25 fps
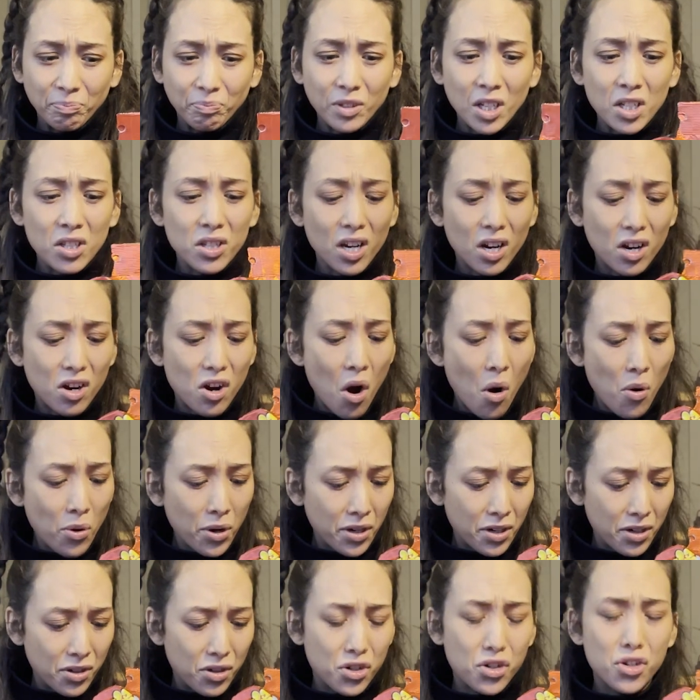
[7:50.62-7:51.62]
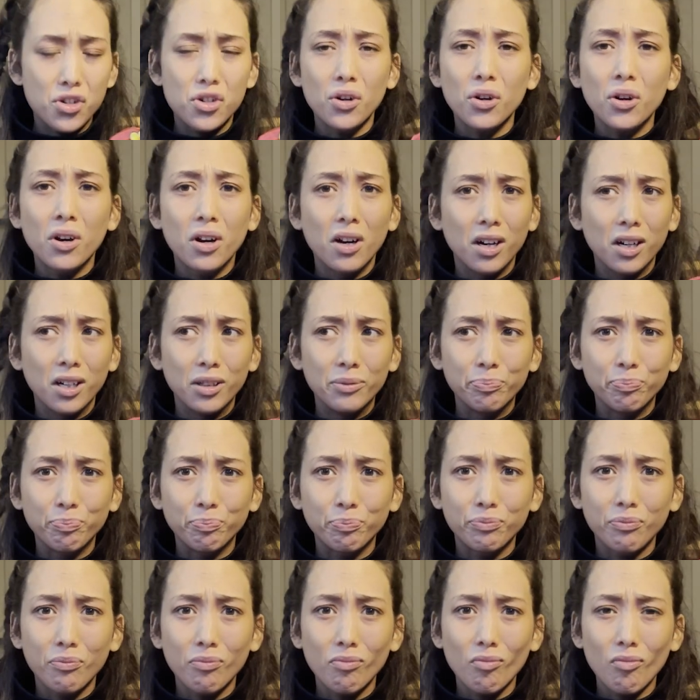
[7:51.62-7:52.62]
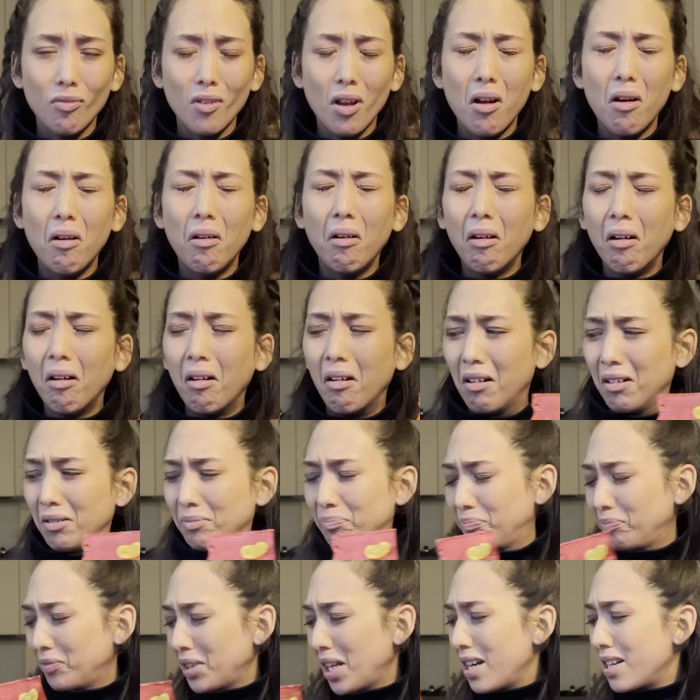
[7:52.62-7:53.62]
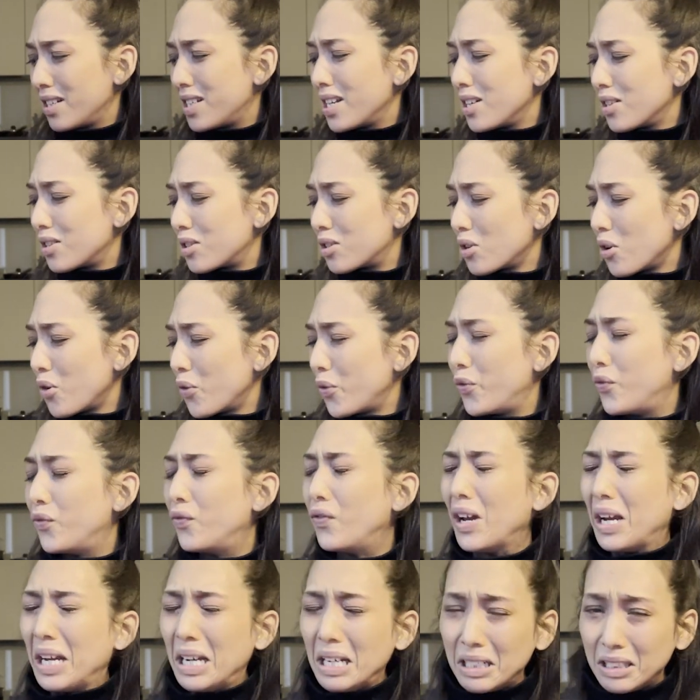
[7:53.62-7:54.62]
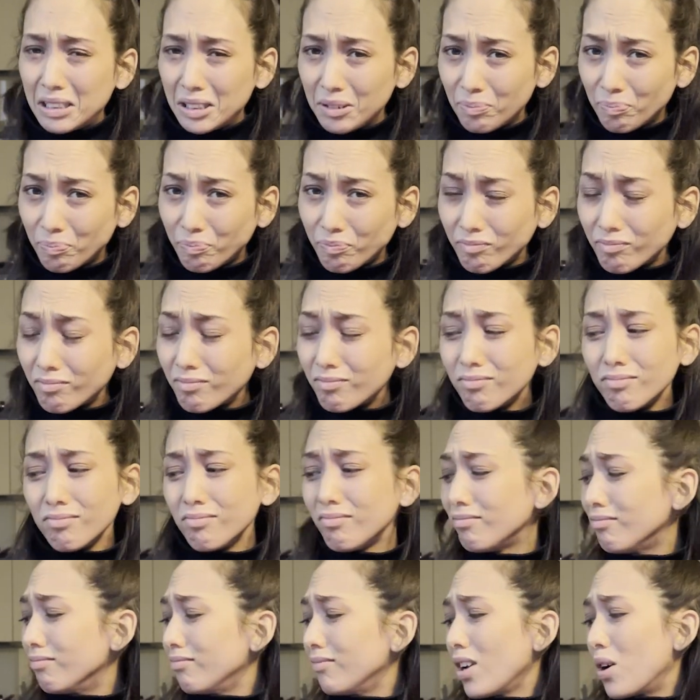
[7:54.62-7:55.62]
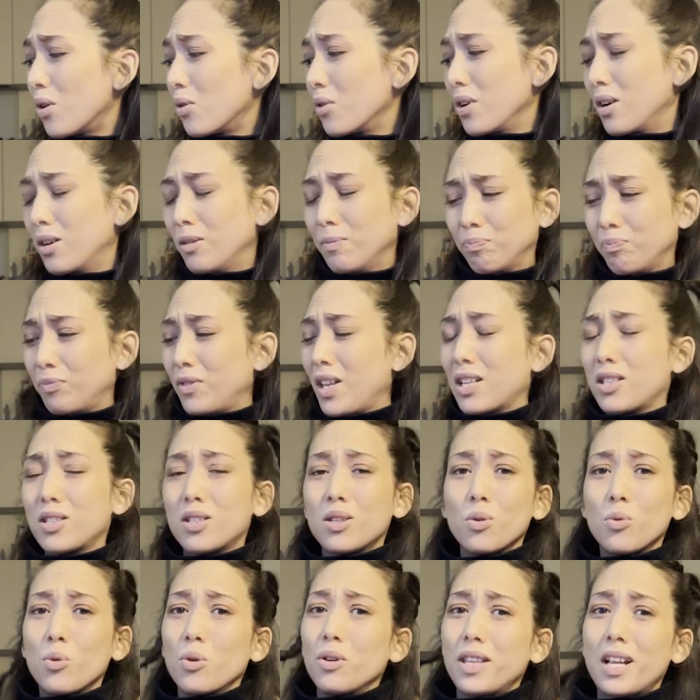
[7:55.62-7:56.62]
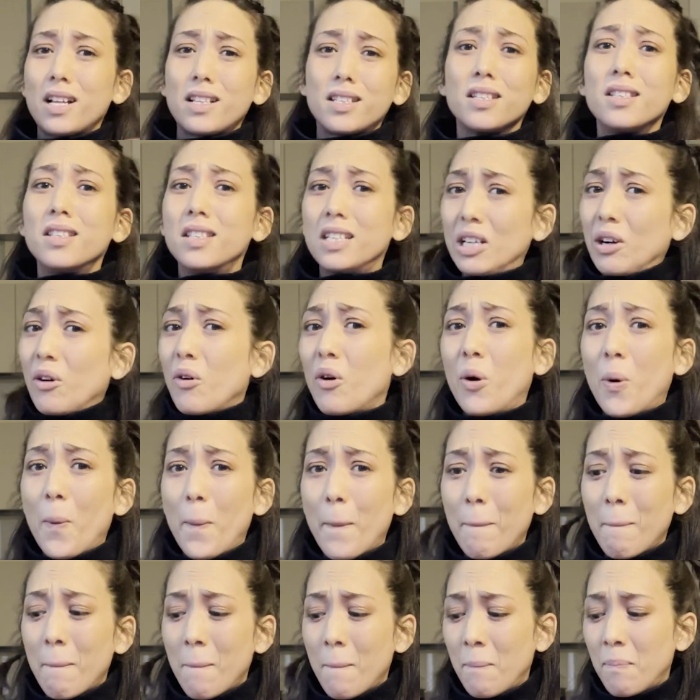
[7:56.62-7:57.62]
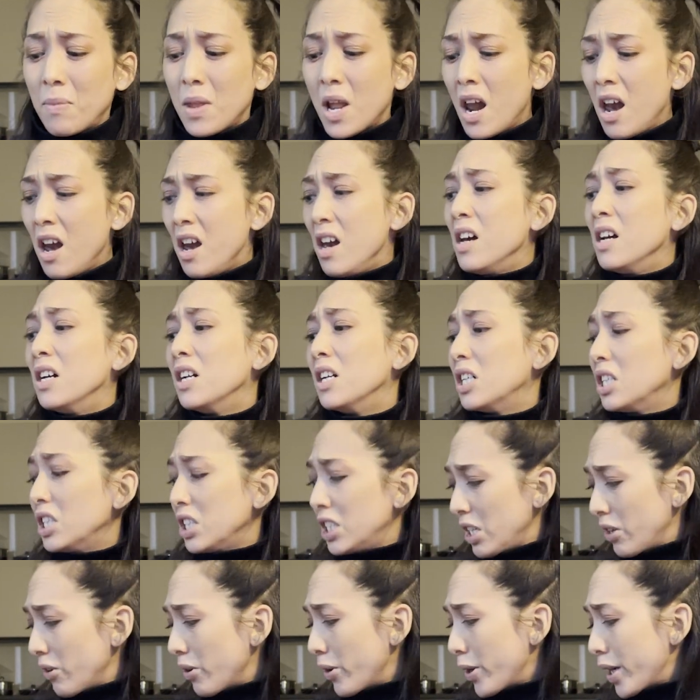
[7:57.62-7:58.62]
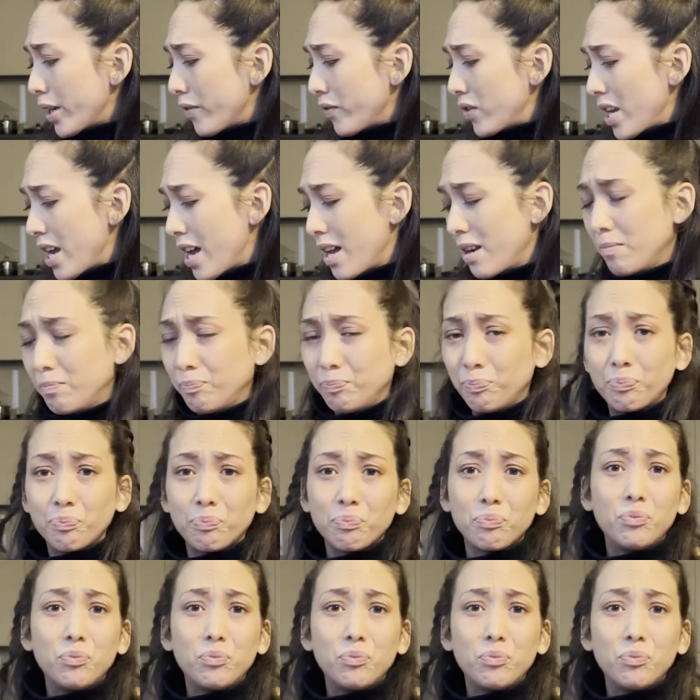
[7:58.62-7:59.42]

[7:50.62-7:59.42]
It's like coated in sugar. Oh, it tastes so fake. Oh no, that's the that's a zero. Zero out of ten.